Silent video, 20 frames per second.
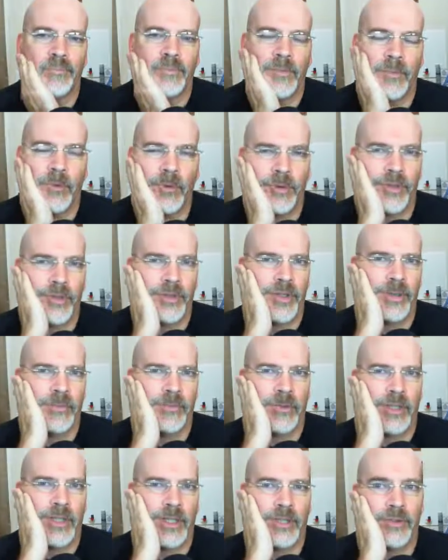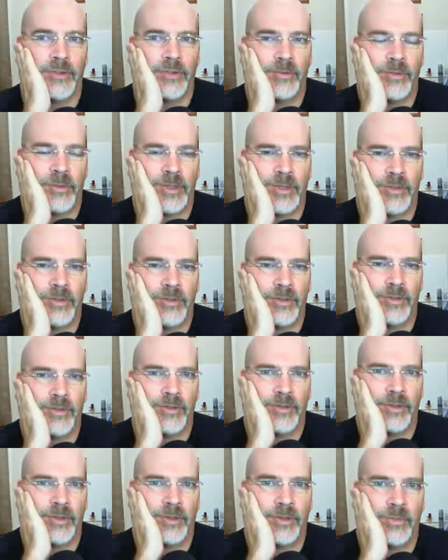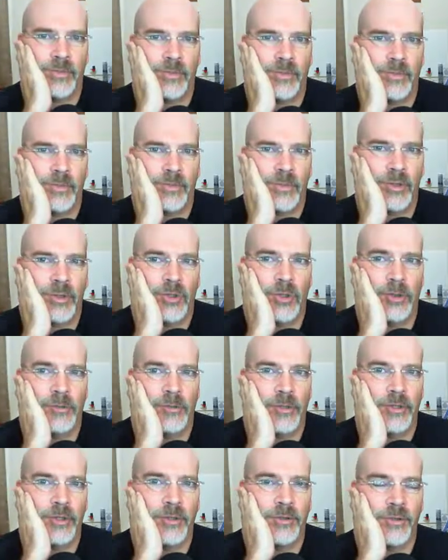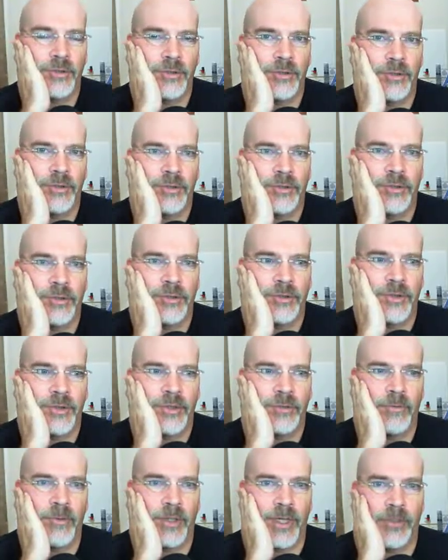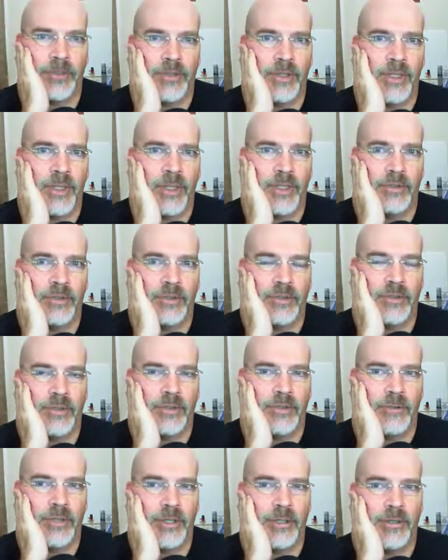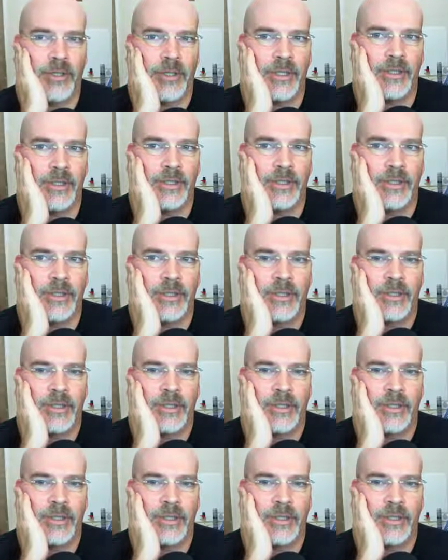Both of them were canceled because of COVID concerns, rising cases in their area.